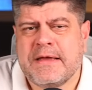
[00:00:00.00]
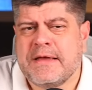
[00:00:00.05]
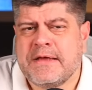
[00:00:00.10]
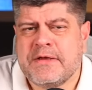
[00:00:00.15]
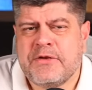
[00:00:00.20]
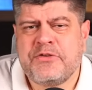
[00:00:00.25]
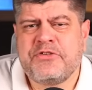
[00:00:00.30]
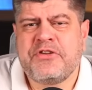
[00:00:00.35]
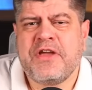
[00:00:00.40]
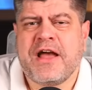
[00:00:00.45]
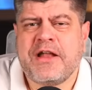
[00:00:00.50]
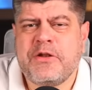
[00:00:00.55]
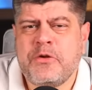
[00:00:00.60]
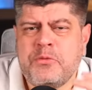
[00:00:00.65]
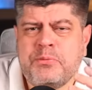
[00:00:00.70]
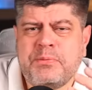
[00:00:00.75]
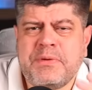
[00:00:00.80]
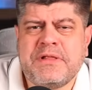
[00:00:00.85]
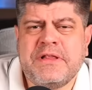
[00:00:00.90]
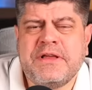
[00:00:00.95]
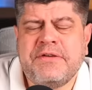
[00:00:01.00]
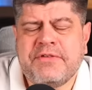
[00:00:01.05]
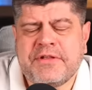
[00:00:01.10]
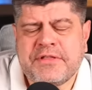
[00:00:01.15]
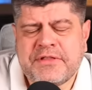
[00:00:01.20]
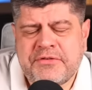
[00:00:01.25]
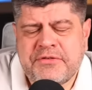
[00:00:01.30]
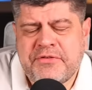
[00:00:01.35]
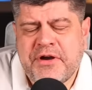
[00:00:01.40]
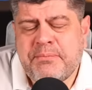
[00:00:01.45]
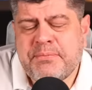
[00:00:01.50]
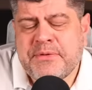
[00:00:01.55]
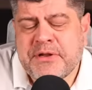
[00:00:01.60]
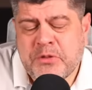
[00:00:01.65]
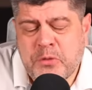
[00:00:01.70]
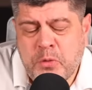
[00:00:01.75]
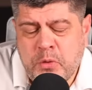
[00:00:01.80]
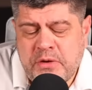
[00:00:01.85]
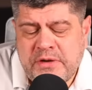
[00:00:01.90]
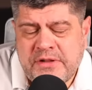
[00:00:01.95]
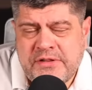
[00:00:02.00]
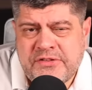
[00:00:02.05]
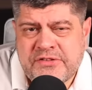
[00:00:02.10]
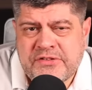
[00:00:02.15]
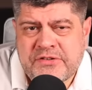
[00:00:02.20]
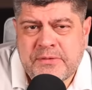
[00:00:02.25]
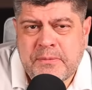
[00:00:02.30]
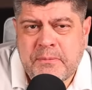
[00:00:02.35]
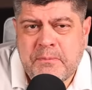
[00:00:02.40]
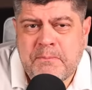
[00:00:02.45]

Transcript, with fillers: You see, I don't believe in the reptiloids,